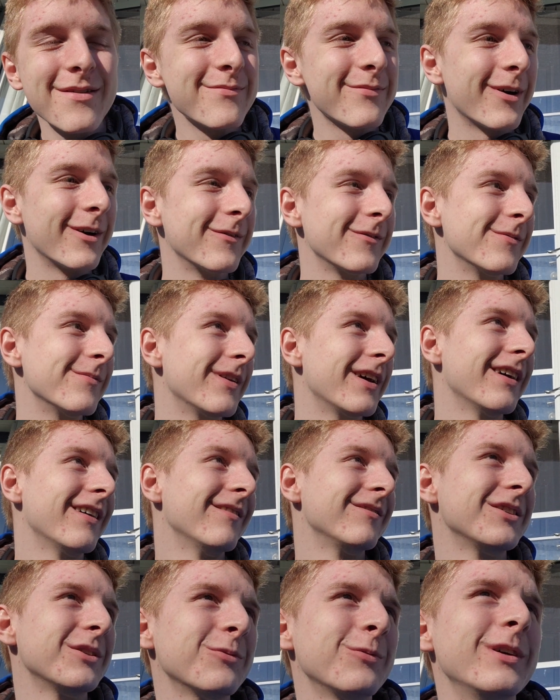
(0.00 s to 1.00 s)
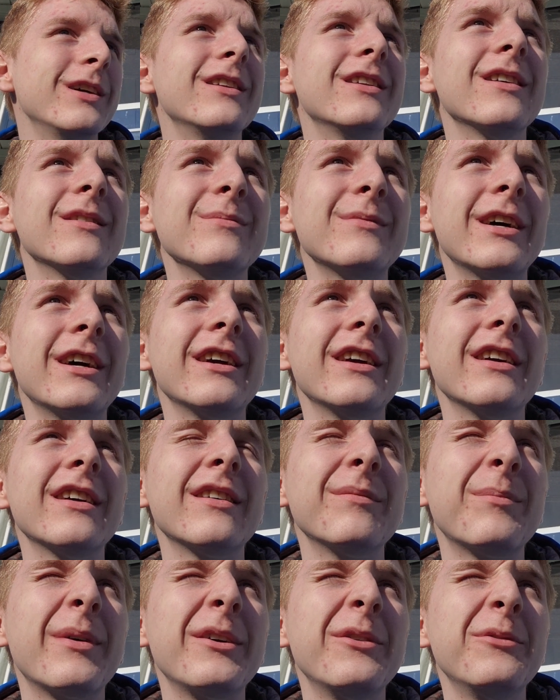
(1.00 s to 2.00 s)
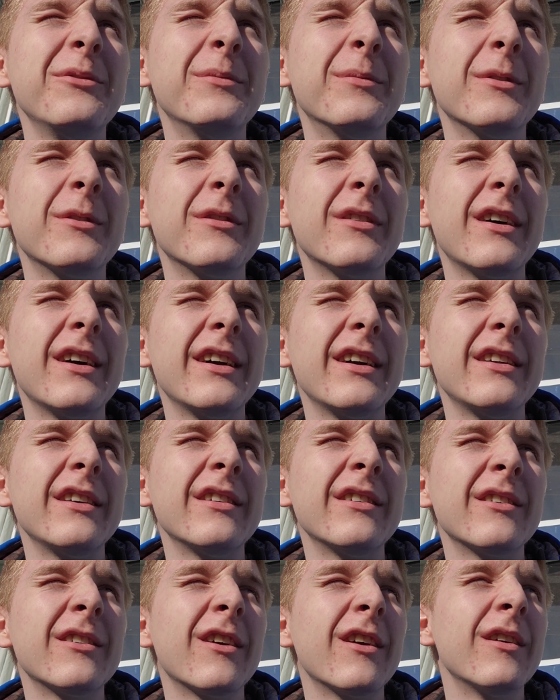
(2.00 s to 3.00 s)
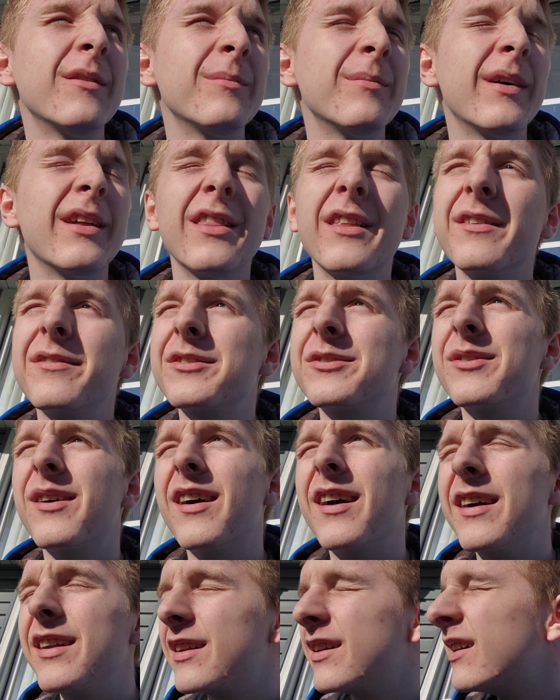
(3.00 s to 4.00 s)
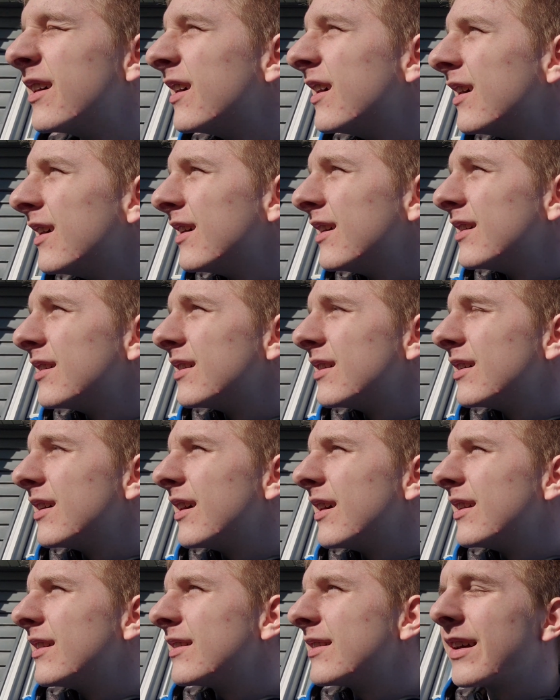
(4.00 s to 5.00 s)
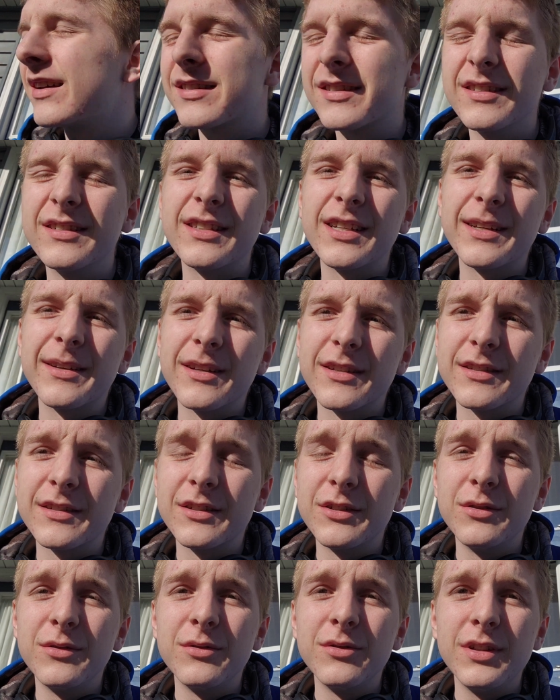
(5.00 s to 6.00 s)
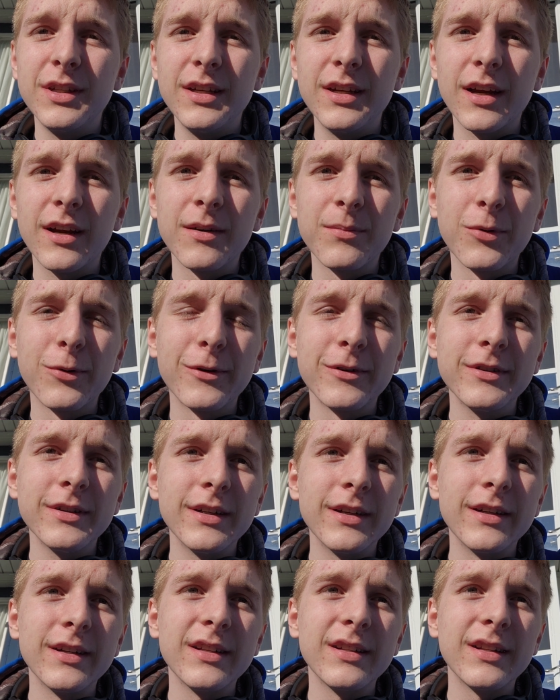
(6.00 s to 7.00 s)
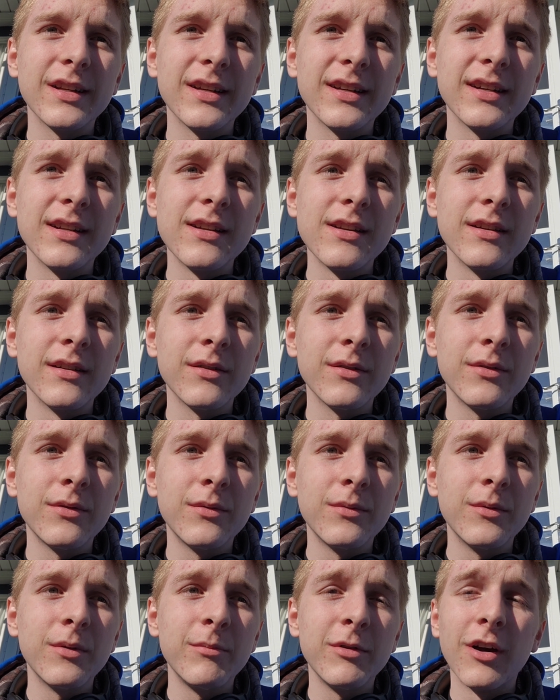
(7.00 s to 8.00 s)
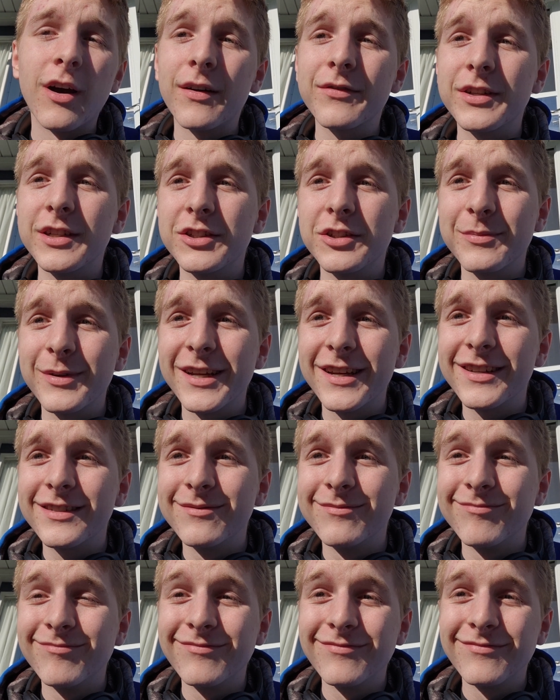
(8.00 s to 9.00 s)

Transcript: Apart from that, I'm just waiting on my Uber ride, or my Lyft ride, and that's going to take us to the airport, and then we'll be off to Japan.